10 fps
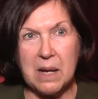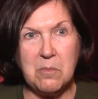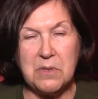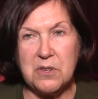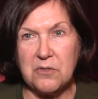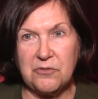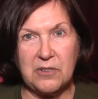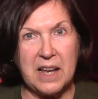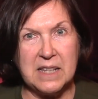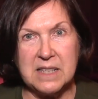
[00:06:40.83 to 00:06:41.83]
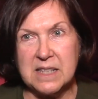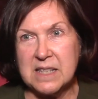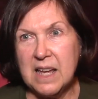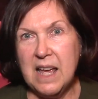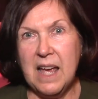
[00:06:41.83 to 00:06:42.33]
come with your
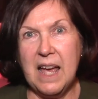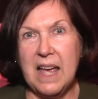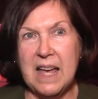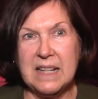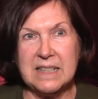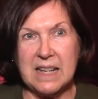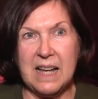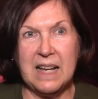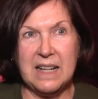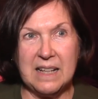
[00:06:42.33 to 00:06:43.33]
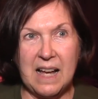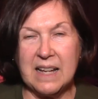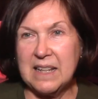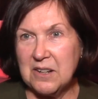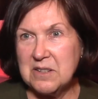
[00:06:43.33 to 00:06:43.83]
friends, and
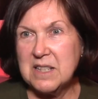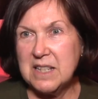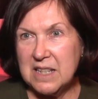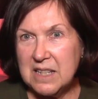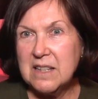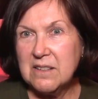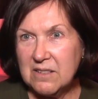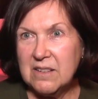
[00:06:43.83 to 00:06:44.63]
I guarantee